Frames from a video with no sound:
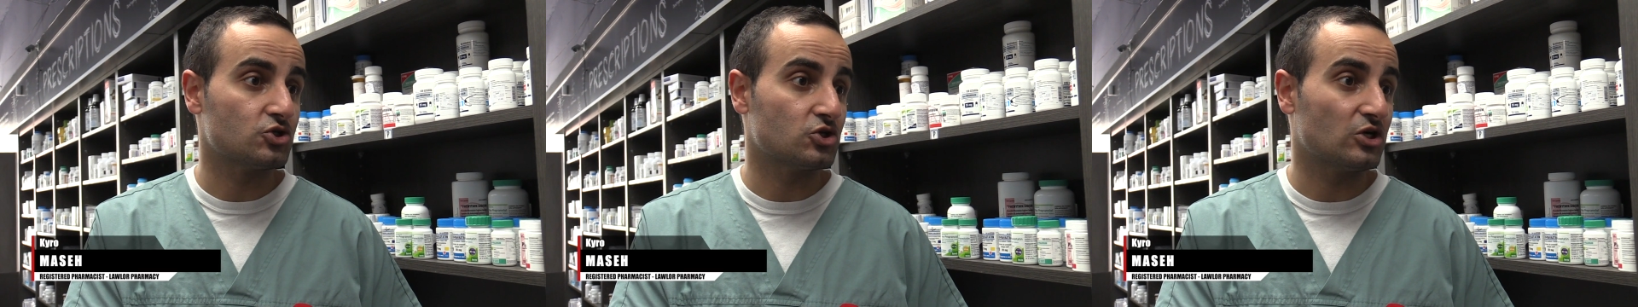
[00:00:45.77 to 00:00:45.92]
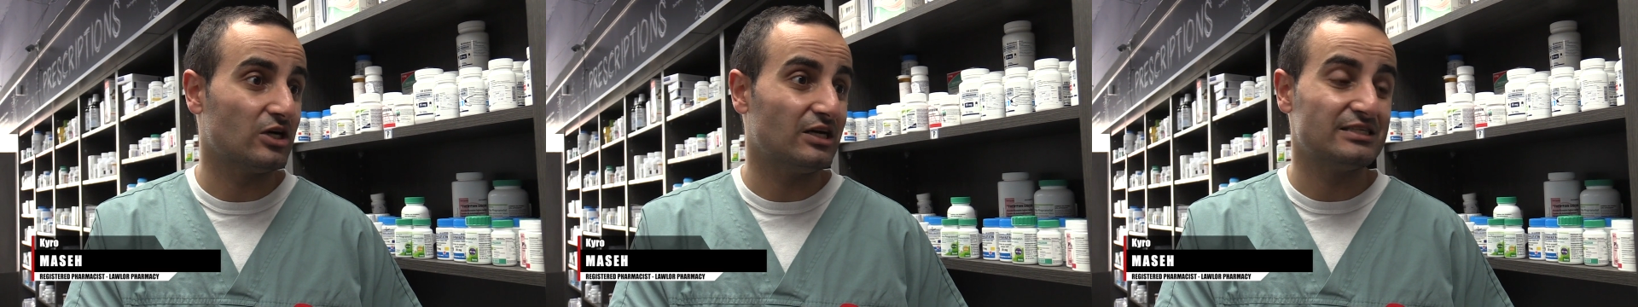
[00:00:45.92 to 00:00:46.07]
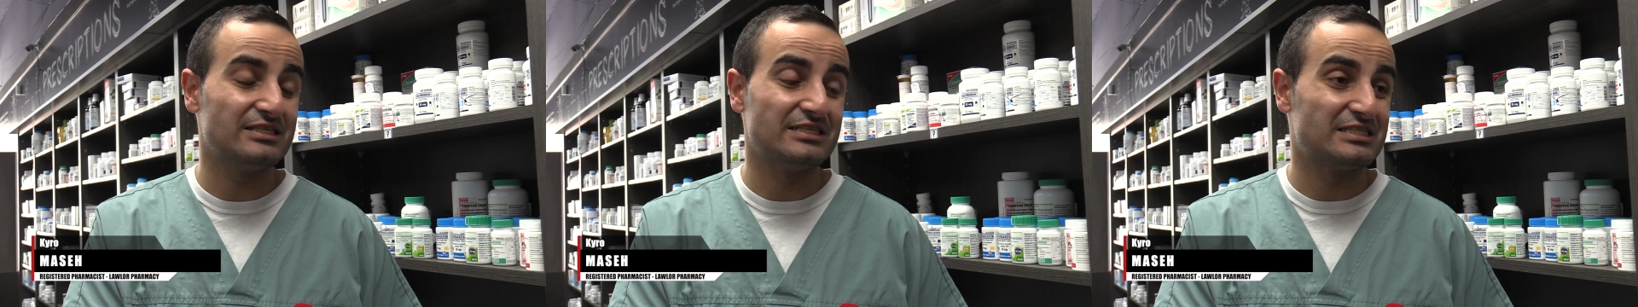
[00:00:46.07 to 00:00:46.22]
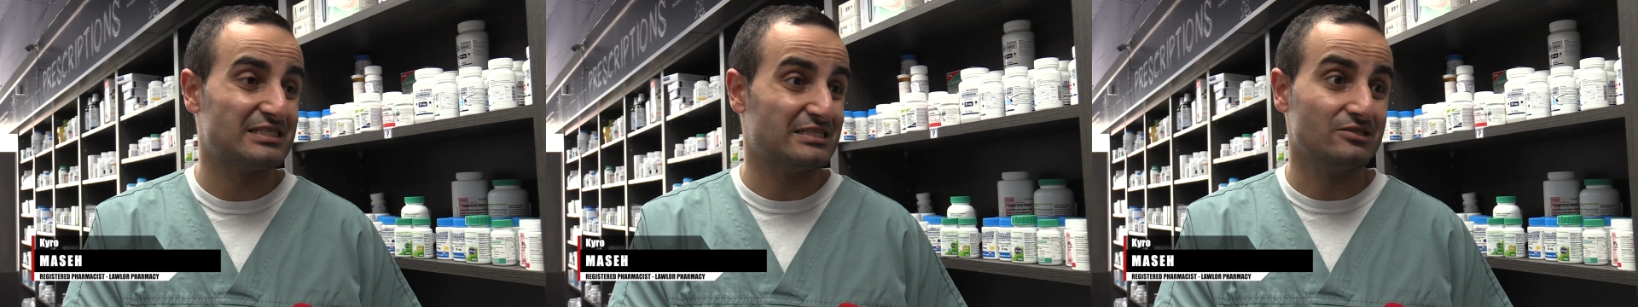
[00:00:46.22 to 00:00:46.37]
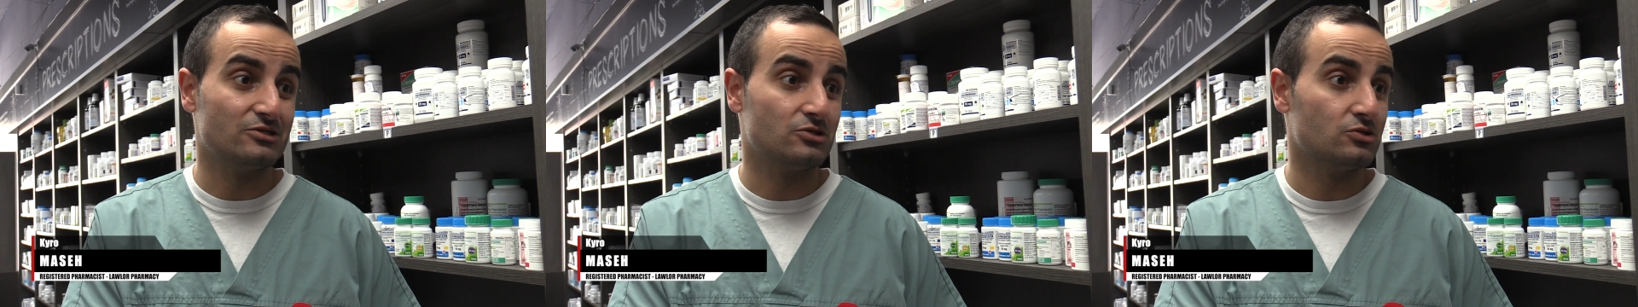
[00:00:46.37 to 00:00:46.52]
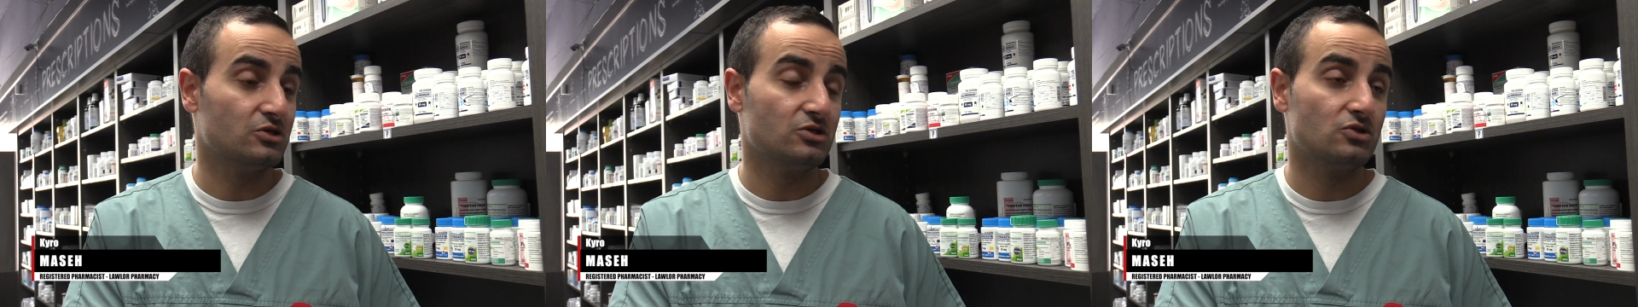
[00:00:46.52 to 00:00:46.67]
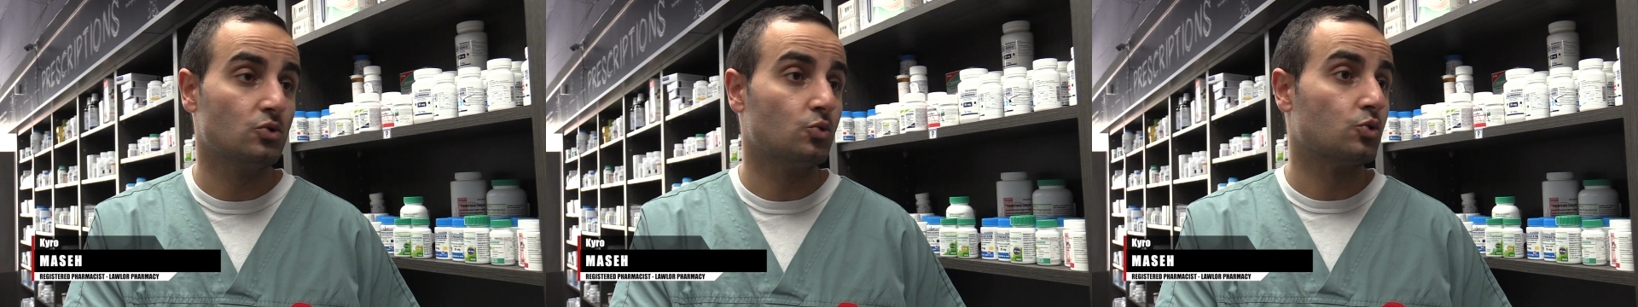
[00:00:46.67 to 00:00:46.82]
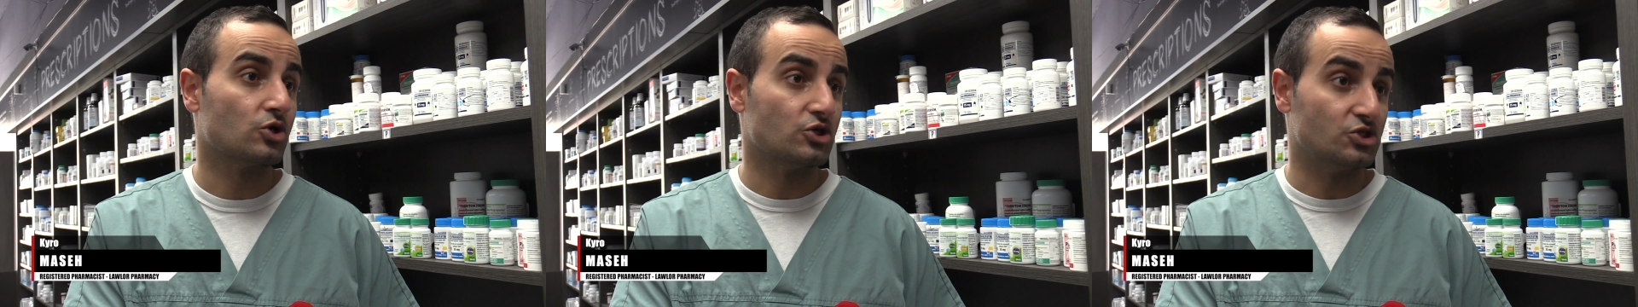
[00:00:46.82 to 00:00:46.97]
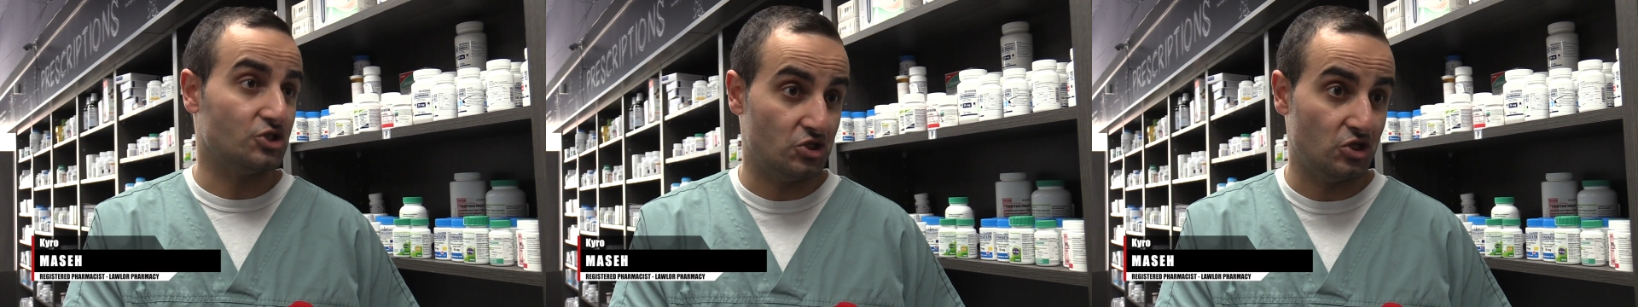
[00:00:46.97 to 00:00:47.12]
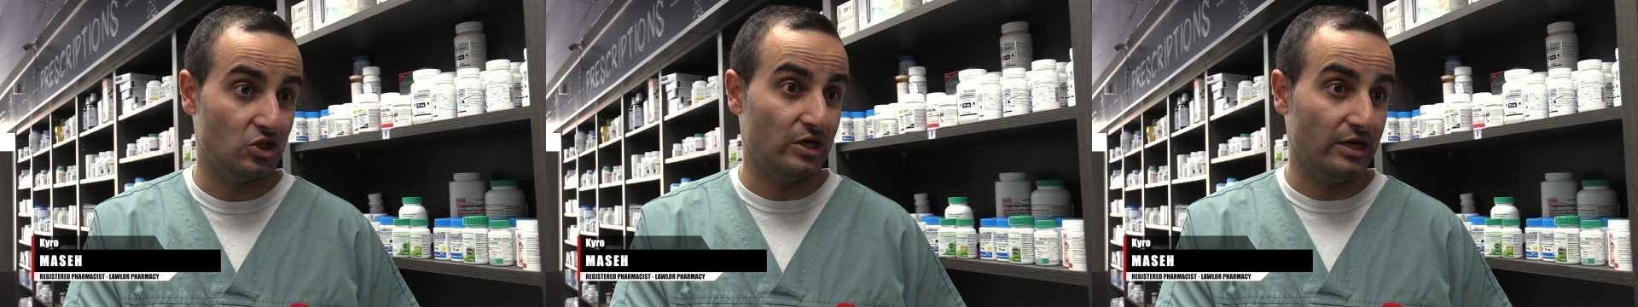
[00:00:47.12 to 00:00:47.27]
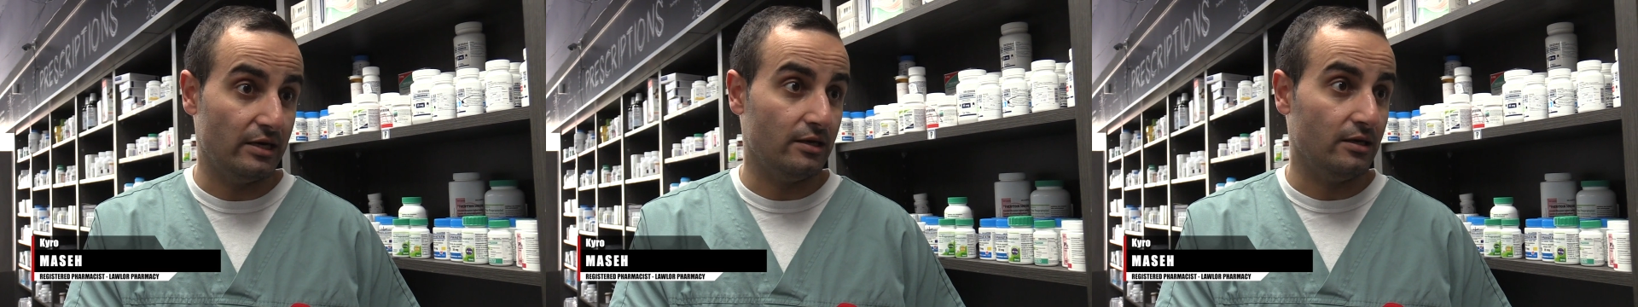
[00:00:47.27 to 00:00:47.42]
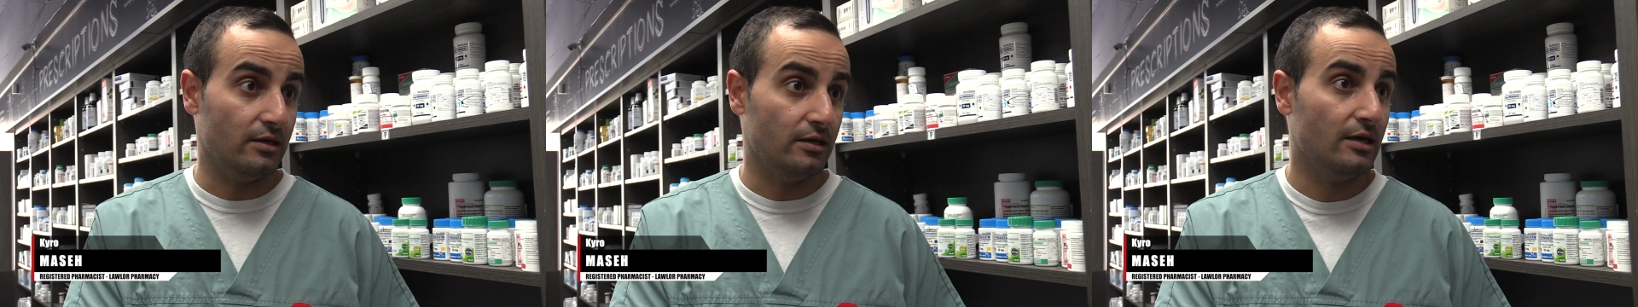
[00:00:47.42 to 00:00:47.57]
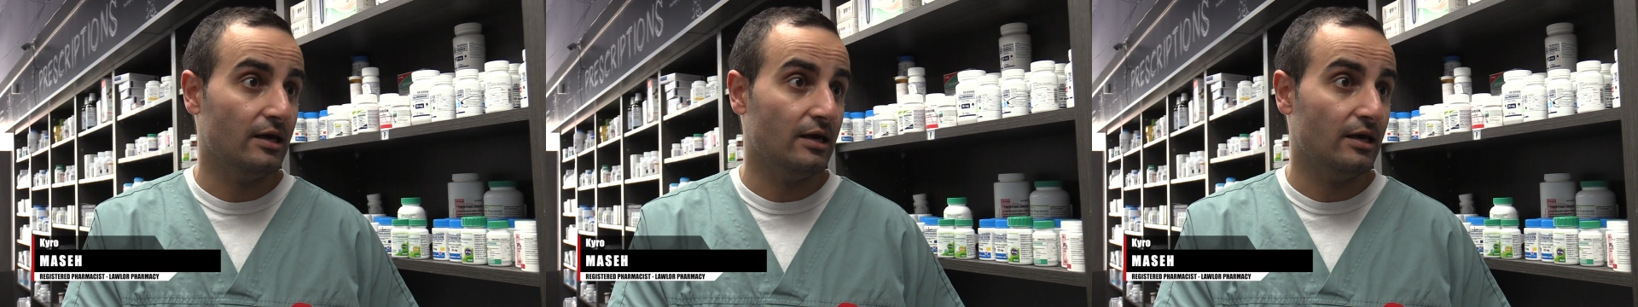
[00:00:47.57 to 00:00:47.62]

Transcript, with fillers: child, it's literally the worst thing.